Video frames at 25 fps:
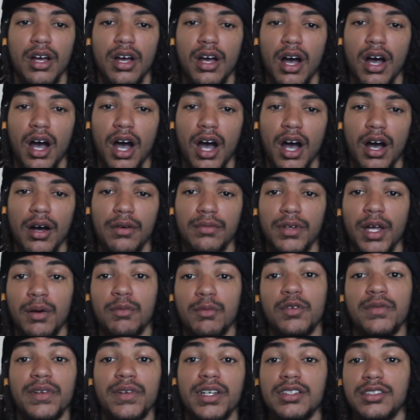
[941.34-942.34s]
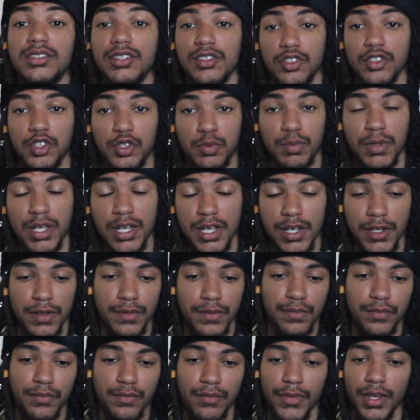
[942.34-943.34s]
Now moving into your spleen,
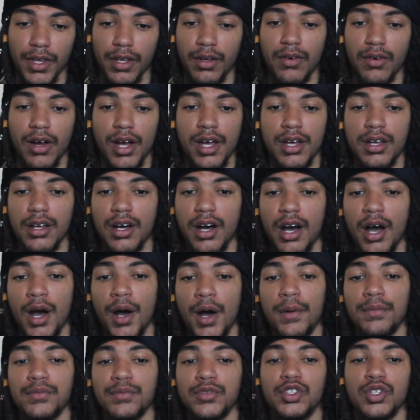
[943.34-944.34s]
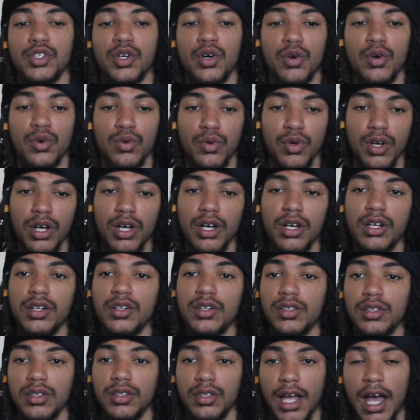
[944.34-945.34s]
right? So
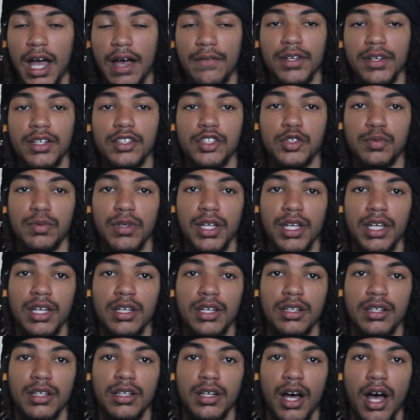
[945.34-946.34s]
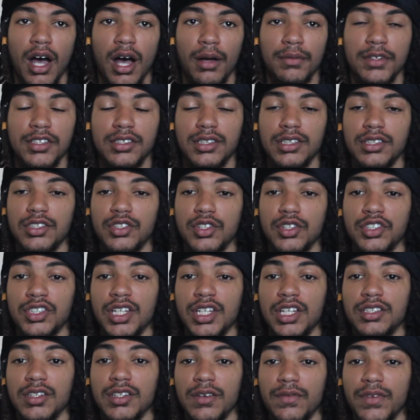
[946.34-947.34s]
having a spleen, this is your
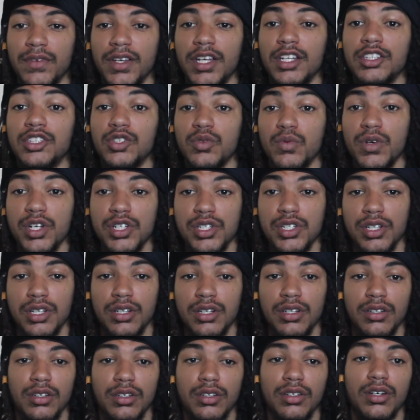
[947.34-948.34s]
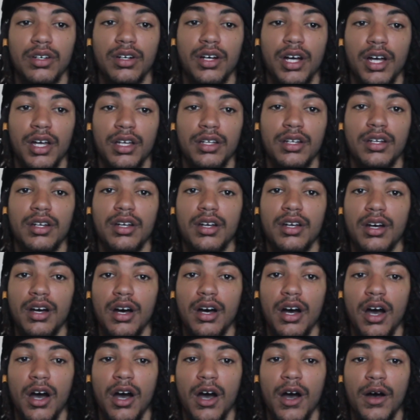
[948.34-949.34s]
sense of intuition, right?
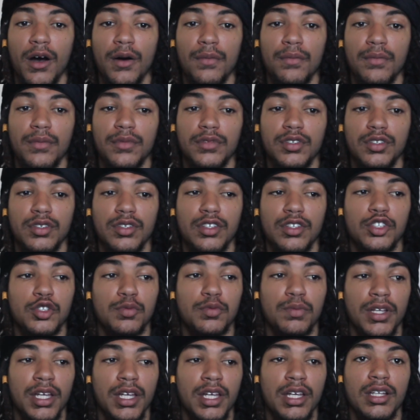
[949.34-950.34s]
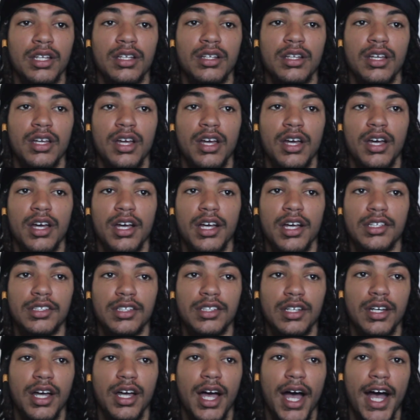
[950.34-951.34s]
The spleen is
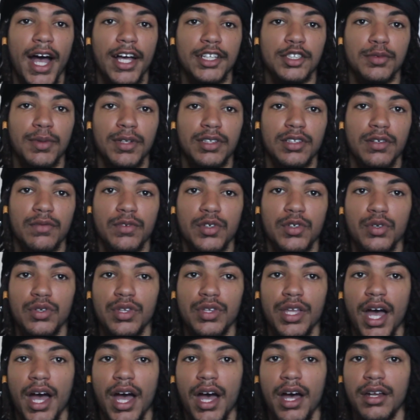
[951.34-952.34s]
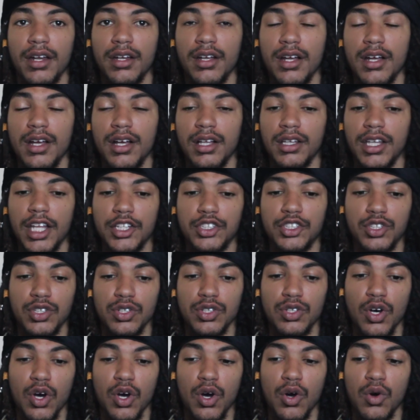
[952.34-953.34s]
an aspect of you that lets you
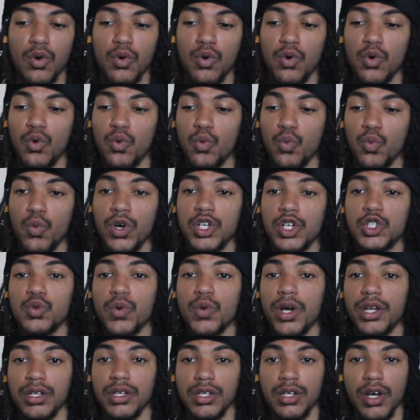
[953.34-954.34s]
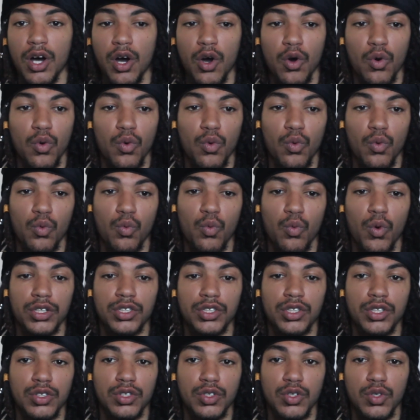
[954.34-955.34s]
know which way to go, what
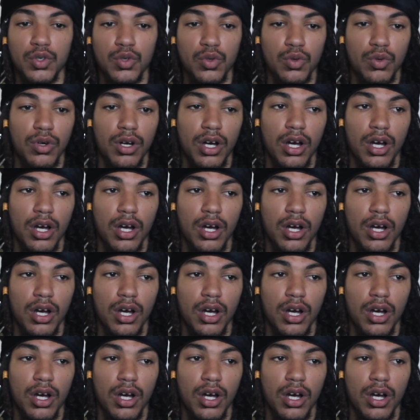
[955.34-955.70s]
to do.